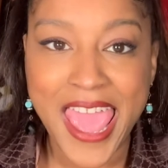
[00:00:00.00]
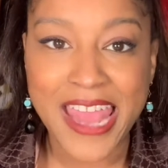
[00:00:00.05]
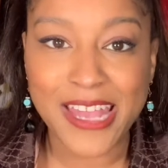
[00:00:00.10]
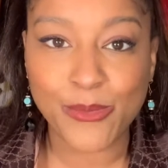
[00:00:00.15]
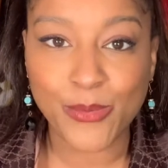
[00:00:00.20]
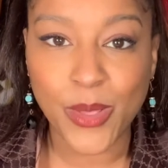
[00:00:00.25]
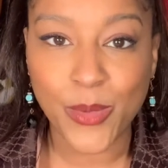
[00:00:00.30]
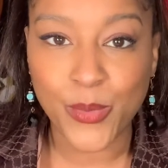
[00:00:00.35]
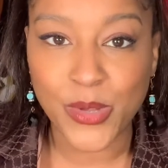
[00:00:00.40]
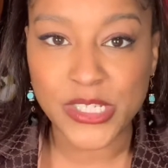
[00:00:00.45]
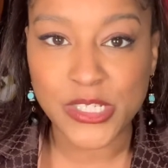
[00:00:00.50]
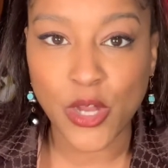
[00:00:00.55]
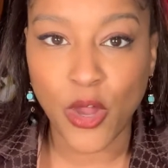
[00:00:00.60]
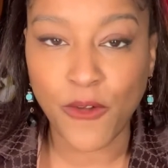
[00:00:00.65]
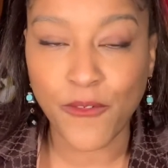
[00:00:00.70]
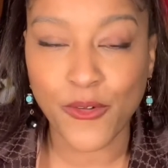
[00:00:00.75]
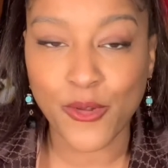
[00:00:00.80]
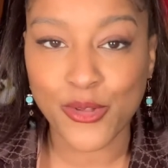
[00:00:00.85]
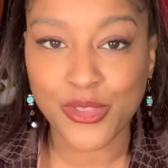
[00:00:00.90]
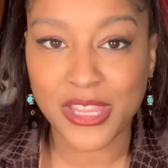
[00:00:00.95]
we went
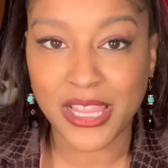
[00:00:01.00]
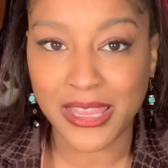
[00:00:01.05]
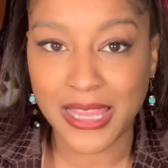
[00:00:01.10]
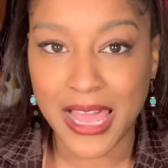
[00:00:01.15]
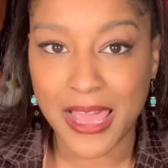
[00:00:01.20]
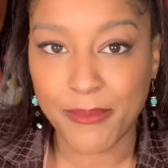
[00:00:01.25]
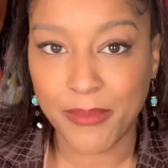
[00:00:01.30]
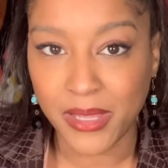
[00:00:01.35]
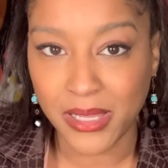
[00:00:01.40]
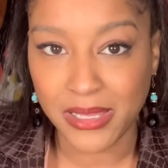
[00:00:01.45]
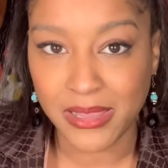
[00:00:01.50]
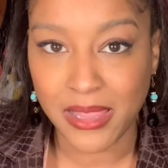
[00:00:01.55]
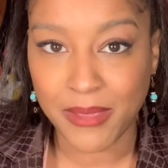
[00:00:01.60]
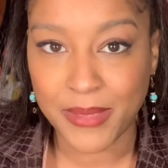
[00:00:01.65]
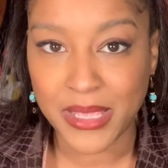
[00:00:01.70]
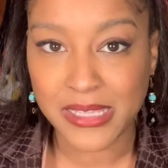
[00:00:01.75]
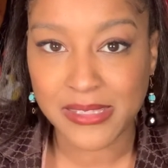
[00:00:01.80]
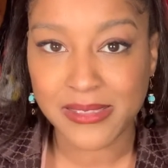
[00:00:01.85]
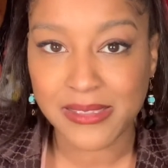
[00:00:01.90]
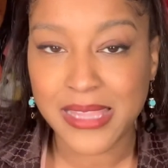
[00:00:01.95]
over the liability
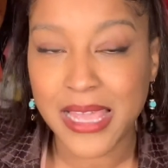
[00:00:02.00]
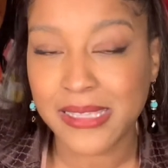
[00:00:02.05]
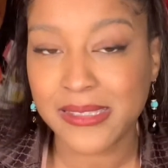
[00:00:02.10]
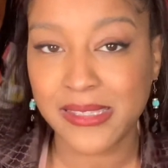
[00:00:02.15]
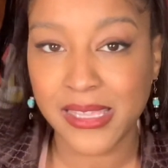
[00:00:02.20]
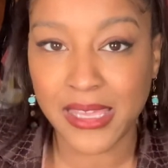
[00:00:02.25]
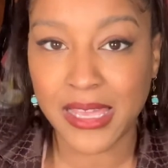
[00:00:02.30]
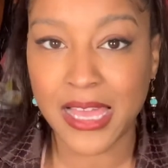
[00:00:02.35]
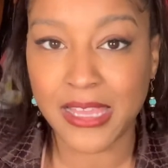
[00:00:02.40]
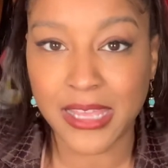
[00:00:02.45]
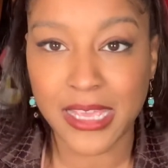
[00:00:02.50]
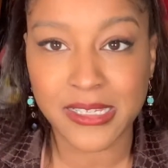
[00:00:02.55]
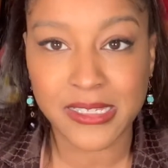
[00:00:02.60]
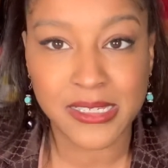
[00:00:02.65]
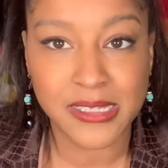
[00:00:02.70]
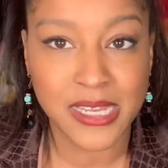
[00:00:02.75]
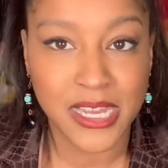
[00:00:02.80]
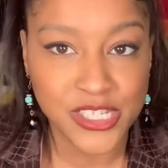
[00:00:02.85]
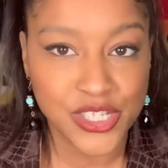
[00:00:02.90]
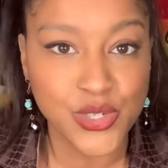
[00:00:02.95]
limits. Next thing I like to
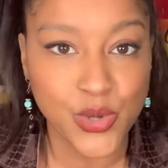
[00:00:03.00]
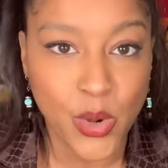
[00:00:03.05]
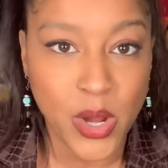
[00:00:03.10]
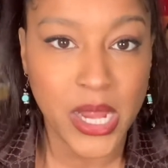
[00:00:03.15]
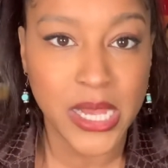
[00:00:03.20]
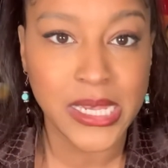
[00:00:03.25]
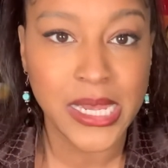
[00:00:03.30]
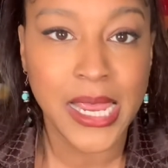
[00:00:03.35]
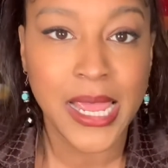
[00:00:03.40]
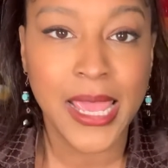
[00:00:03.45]
touch on